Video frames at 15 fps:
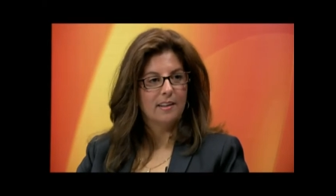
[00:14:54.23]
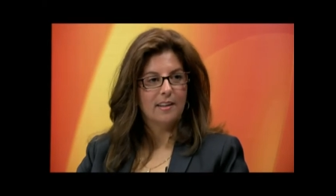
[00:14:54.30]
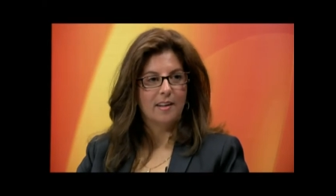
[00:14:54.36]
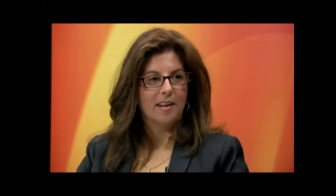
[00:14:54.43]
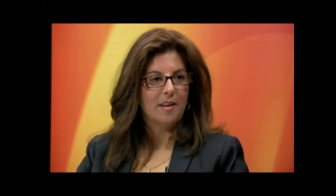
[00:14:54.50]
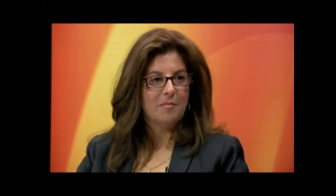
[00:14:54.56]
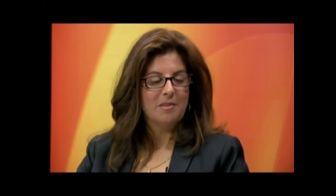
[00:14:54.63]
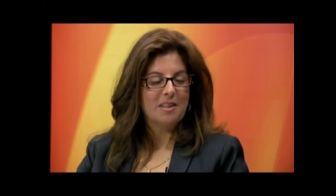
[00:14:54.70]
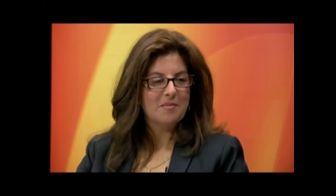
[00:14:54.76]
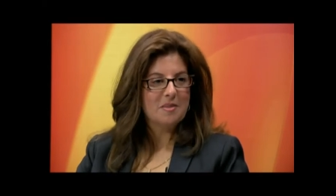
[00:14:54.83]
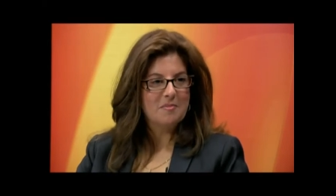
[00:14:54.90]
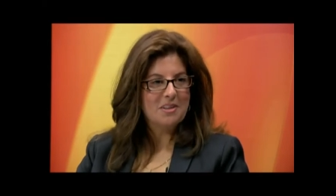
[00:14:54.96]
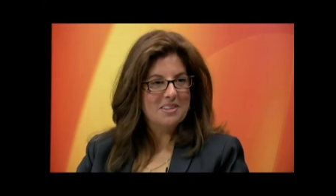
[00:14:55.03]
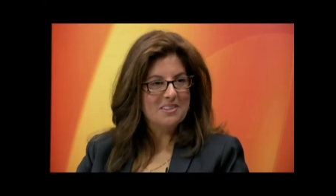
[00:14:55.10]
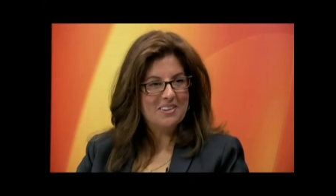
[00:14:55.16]
I mean, I'm
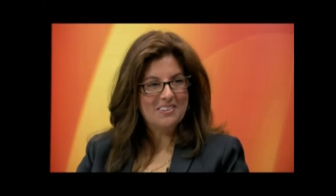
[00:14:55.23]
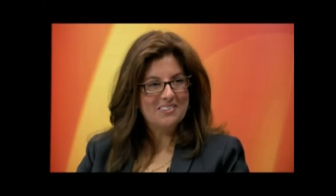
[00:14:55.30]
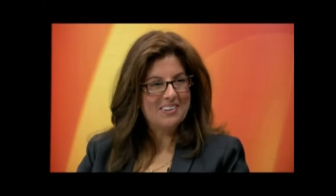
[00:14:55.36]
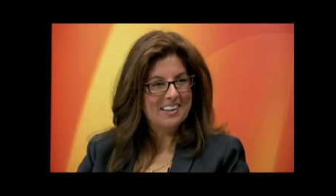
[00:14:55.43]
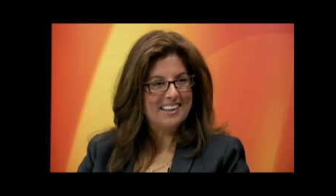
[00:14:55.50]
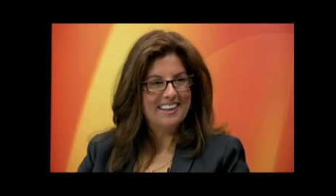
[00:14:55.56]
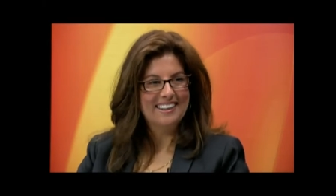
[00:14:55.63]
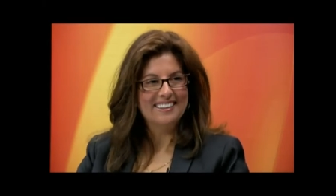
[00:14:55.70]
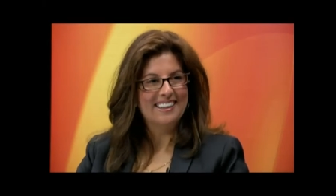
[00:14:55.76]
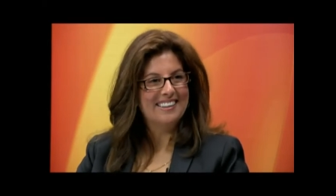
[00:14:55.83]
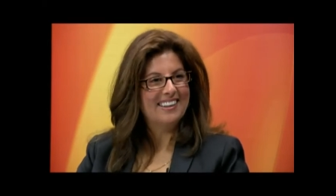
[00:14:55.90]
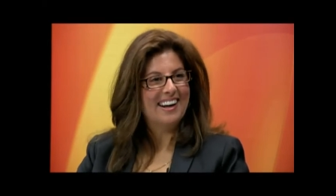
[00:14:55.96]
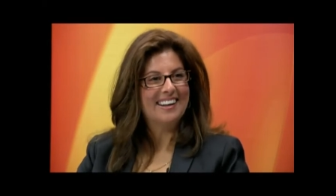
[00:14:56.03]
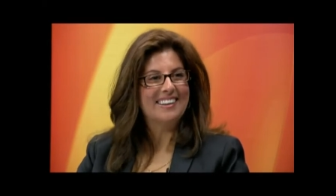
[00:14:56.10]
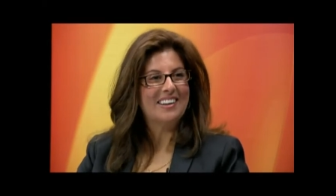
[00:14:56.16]
the money doctor. I can't let
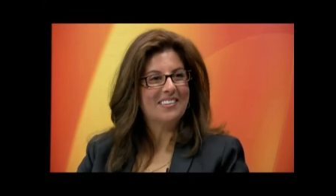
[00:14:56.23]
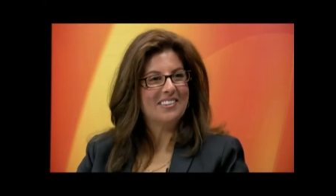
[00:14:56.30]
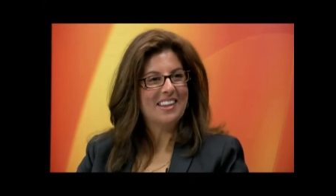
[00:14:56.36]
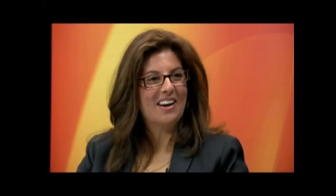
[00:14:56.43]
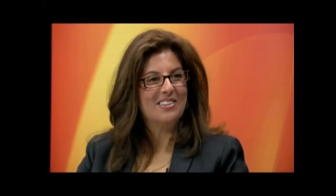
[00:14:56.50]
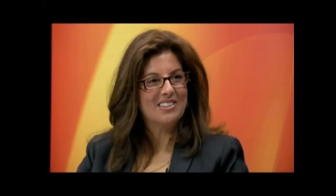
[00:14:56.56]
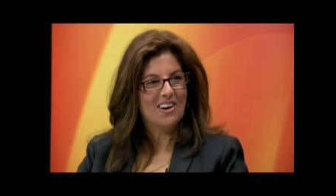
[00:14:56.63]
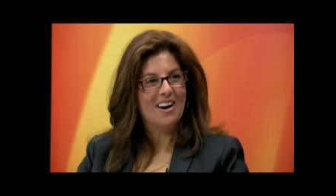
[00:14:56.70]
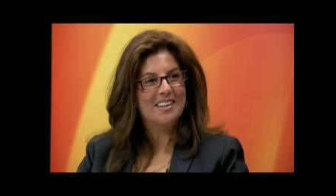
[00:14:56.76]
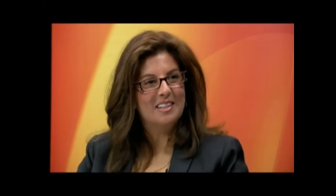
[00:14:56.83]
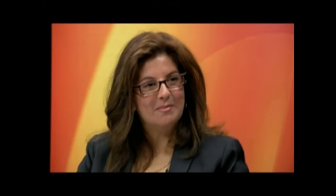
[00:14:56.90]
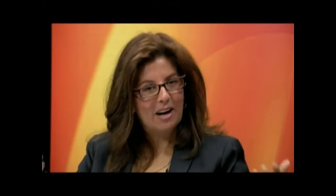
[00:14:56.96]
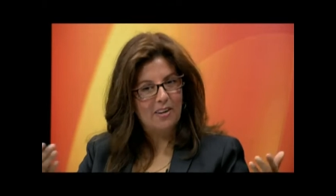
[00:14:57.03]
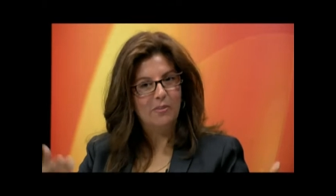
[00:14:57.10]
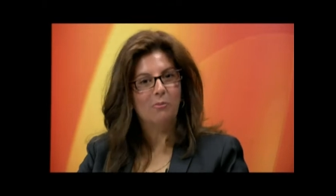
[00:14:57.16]
you out of here without
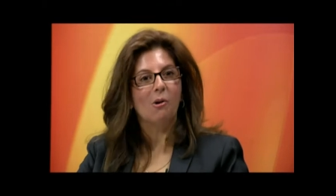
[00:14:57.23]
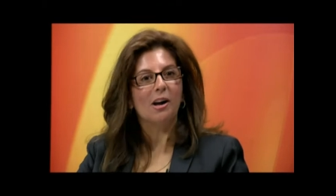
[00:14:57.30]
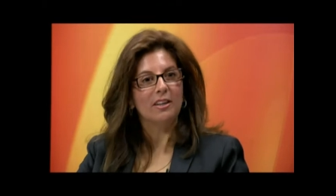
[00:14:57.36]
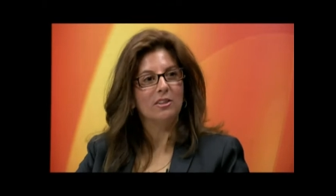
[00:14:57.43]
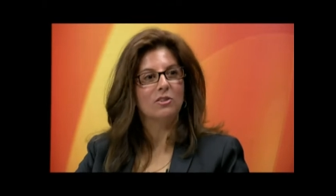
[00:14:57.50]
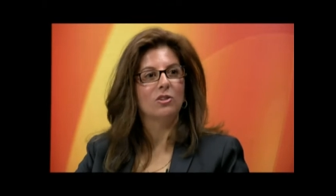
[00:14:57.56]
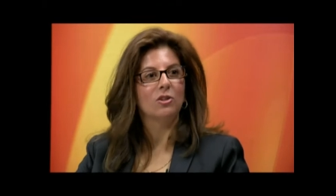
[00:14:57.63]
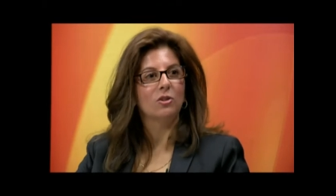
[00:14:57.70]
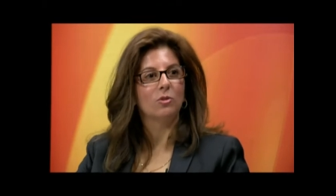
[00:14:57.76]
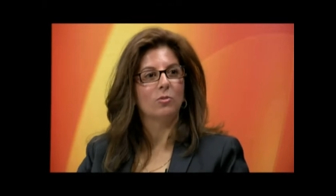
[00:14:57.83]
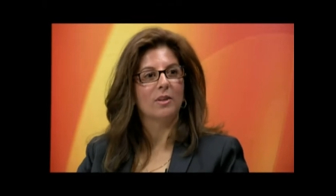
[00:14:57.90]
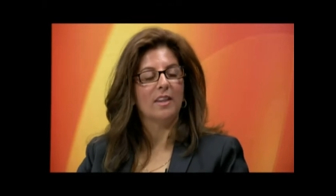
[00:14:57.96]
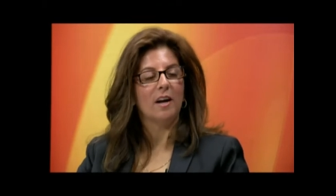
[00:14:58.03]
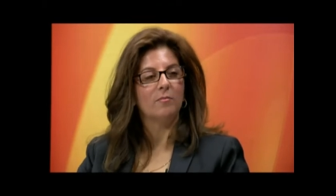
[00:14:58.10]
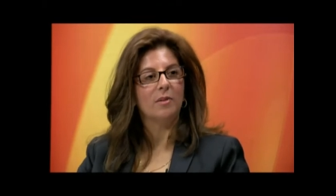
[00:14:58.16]
talking about what do you do
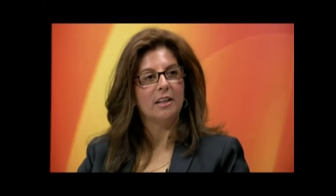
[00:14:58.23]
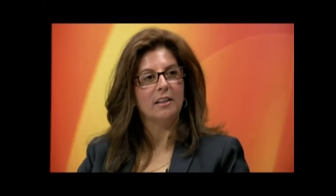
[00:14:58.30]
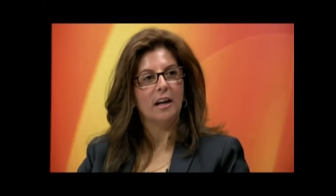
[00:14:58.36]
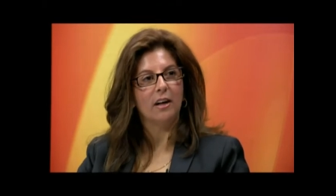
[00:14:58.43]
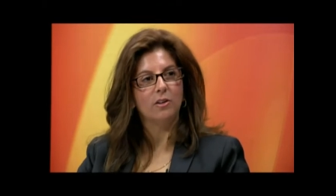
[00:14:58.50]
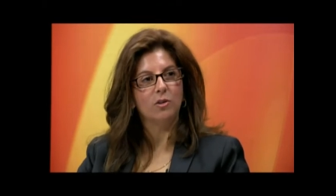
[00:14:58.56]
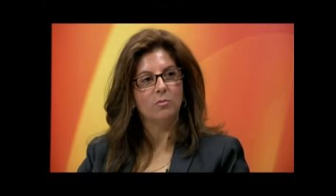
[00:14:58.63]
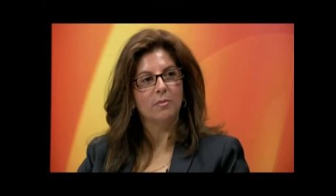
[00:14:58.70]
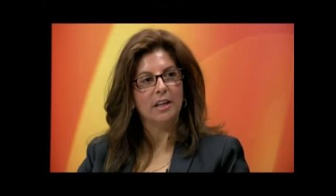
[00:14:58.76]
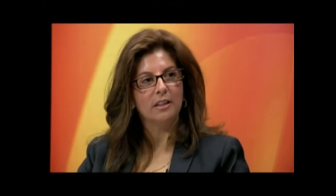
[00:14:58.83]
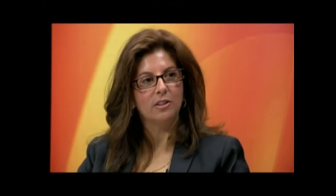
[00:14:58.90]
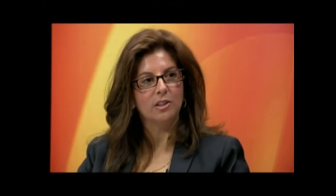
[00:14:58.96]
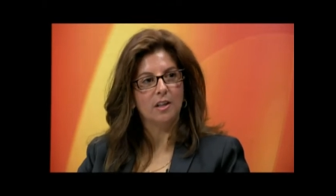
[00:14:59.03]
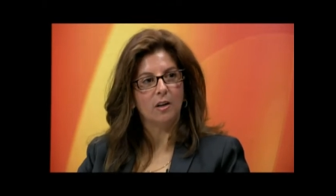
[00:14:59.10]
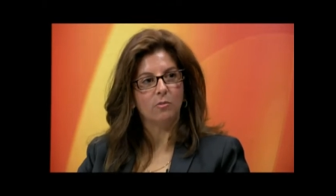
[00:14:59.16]
with that money? How do you
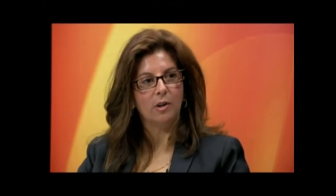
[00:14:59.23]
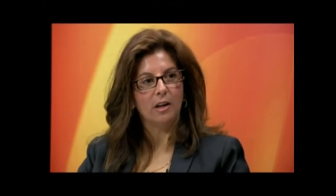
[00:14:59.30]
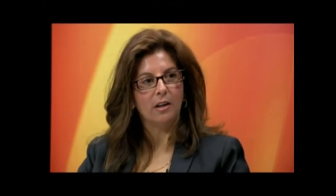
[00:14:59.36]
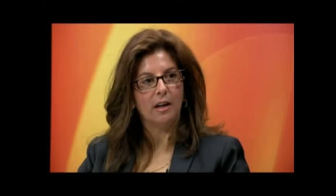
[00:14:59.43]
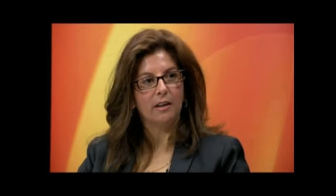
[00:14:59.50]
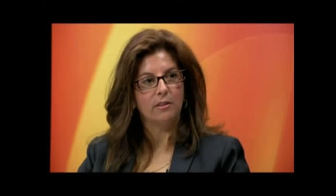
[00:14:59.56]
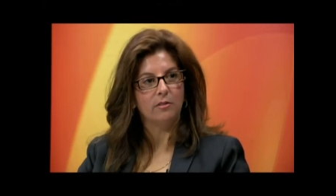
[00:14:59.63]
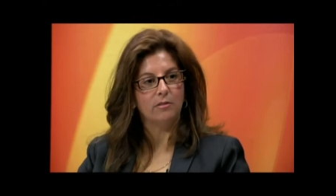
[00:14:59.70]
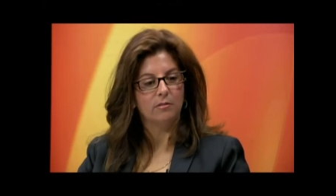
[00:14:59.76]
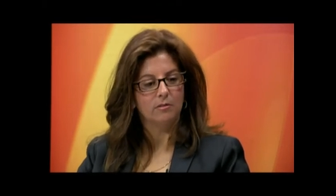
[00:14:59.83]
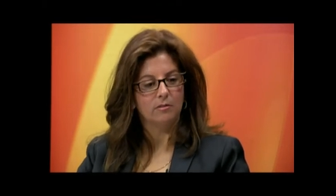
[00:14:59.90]
manage that? Yeah, you know,